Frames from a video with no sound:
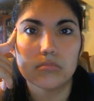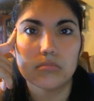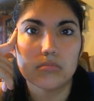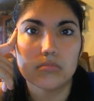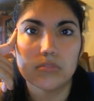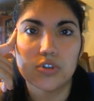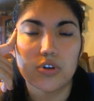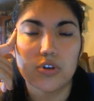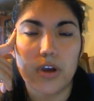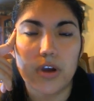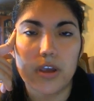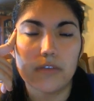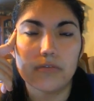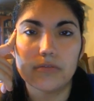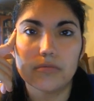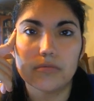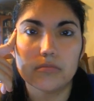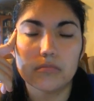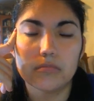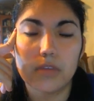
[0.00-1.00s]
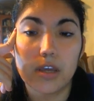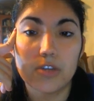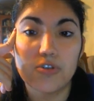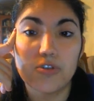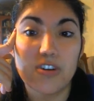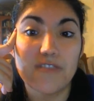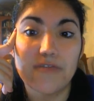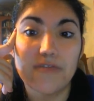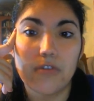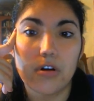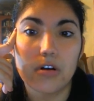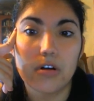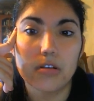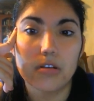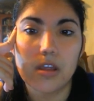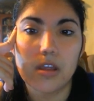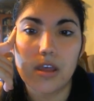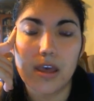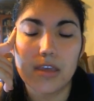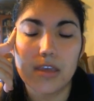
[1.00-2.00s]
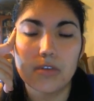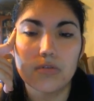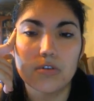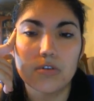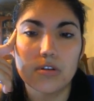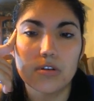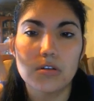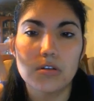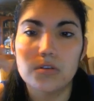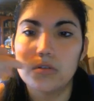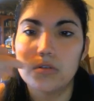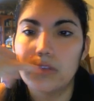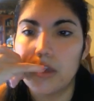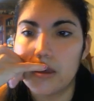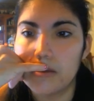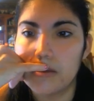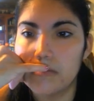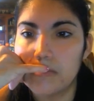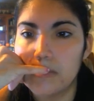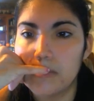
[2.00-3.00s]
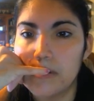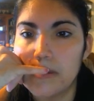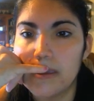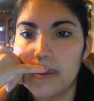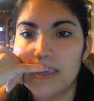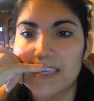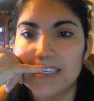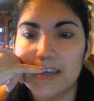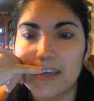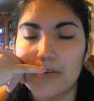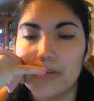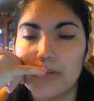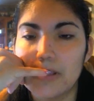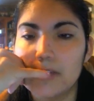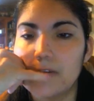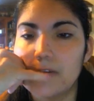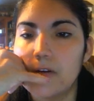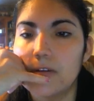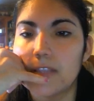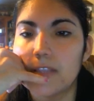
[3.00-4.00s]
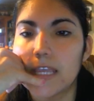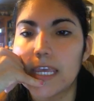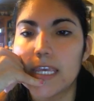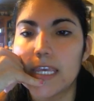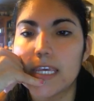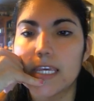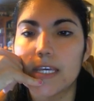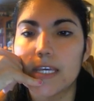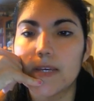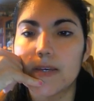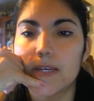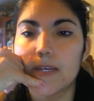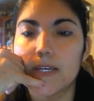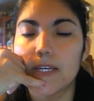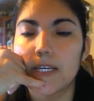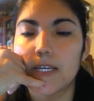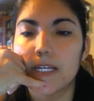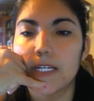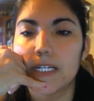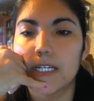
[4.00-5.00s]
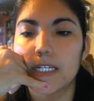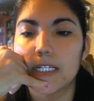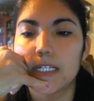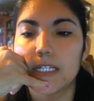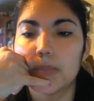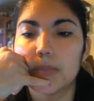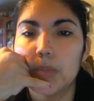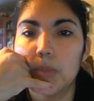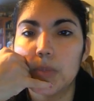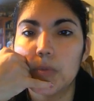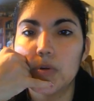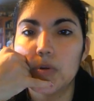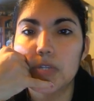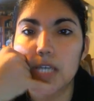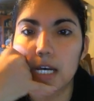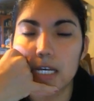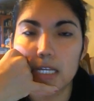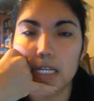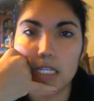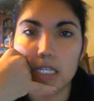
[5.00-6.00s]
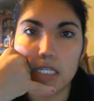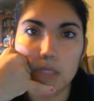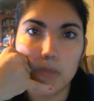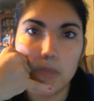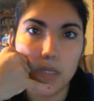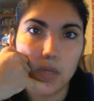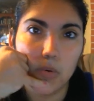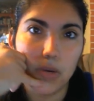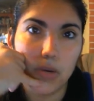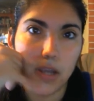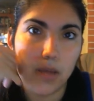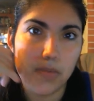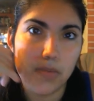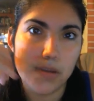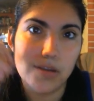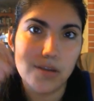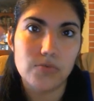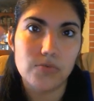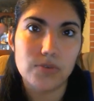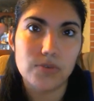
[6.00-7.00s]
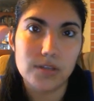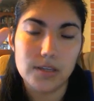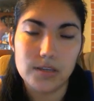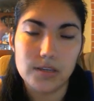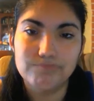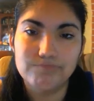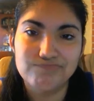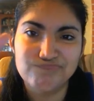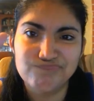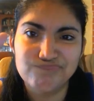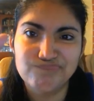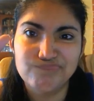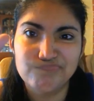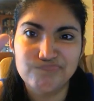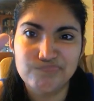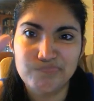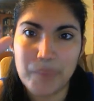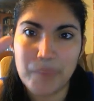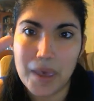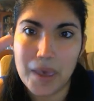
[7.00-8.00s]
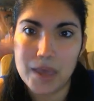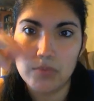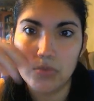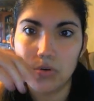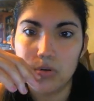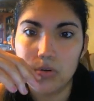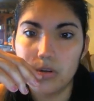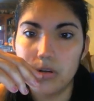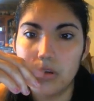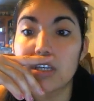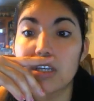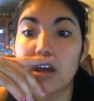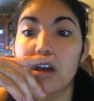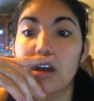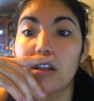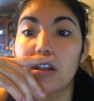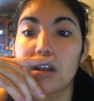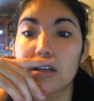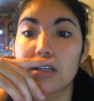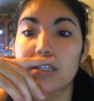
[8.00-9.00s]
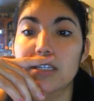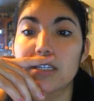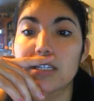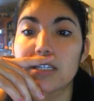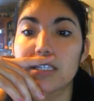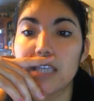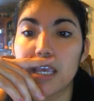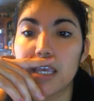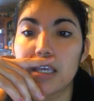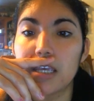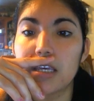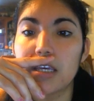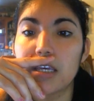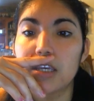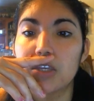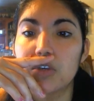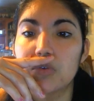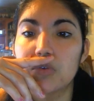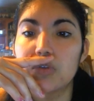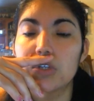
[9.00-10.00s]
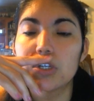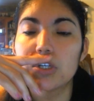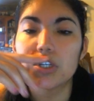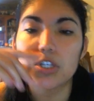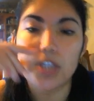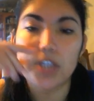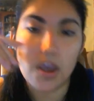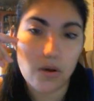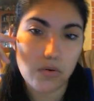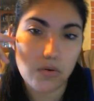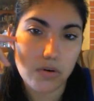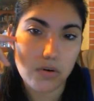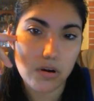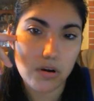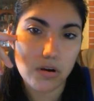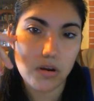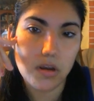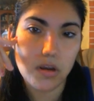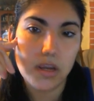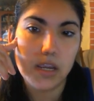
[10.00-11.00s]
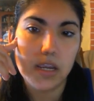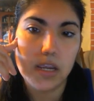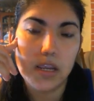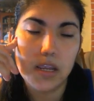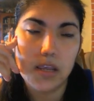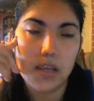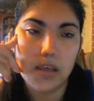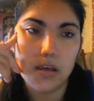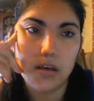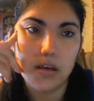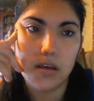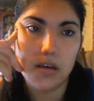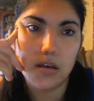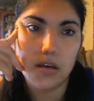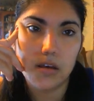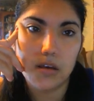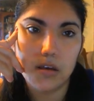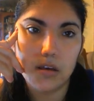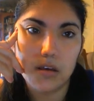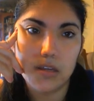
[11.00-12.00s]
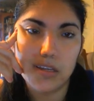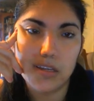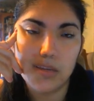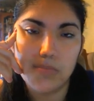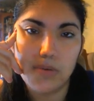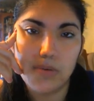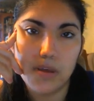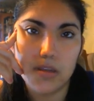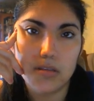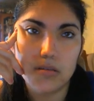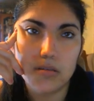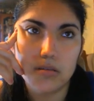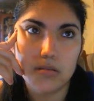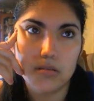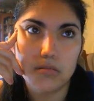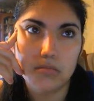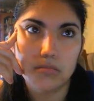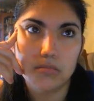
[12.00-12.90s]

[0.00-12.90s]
drive. I drive far. I usually do that because I really don't like people talking to me when I'm in a really bad mood. How long does it take you to shower? It depends.